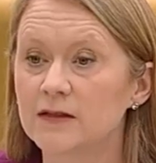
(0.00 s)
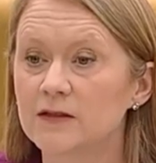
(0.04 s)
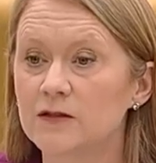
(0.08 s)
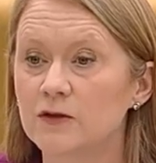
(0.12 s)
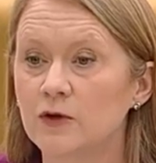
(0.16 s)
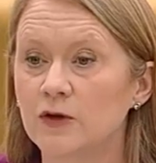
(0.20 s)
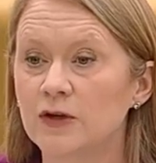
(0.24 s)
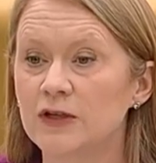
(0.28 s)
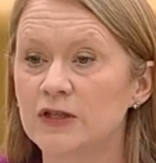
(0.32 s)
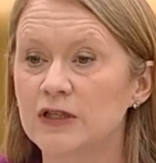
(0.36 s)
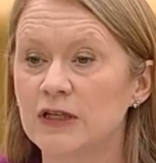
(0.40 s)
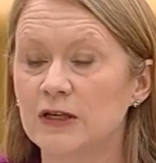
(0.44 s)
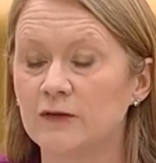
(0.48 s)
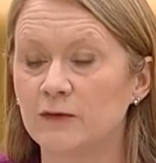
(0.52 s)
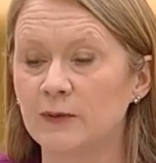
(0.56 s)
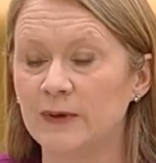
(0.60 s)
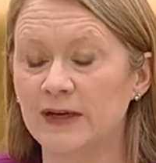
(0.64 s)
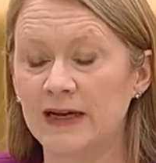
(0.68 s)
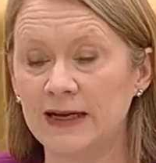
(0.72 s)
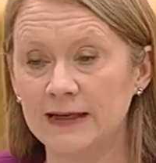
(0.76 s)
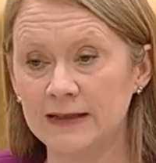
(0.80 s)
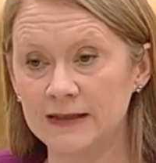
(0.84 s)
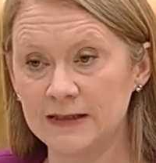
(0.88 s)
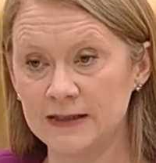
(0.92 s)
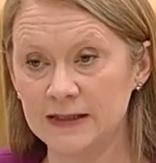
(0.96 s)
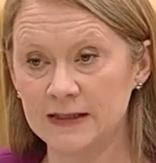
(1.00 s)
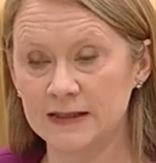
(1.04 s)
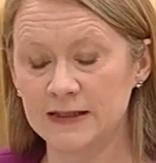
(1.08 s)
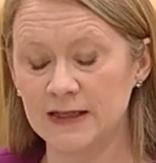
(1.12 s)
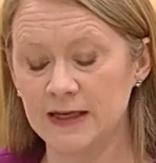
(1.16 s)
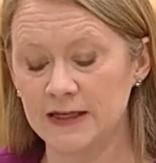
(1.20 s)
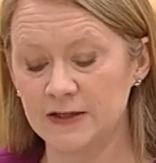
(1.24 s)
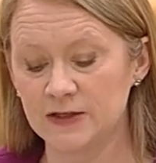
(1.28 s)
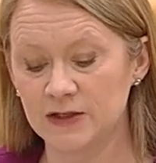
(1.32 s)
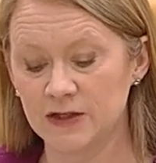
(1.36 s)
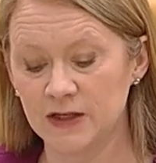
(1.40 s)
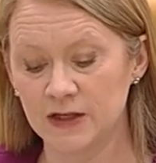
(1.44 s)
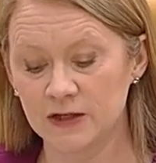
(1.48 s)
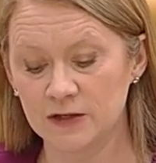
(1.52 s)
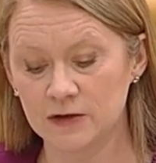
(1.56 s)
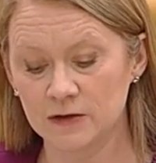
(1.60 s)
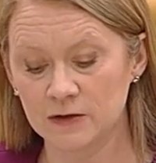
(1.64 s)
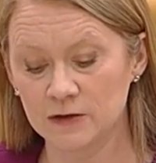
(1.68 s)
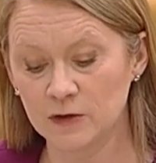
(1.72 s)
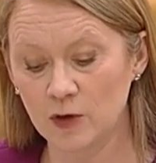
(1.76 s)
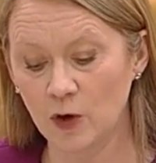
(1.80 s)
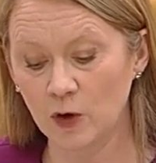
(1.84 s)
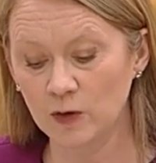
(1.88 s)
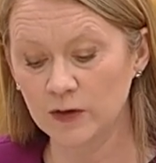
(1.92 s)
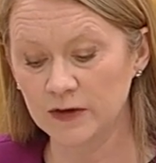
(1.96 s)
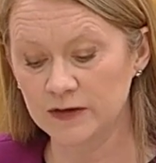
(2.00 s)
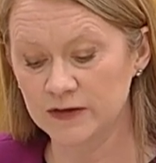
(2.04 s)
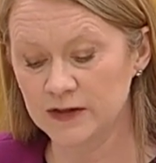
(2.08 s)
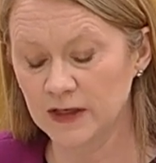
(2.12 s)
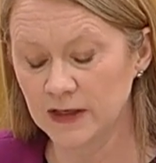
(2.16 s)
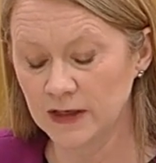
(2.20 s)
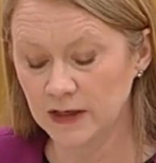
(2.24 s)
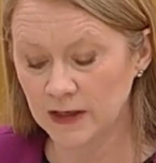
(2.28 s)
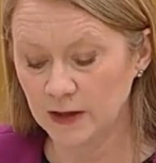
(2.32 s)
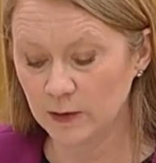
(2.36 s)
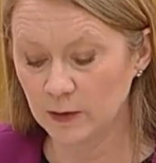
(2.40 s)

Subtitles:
the Scottish Government and indeed the Education Scotland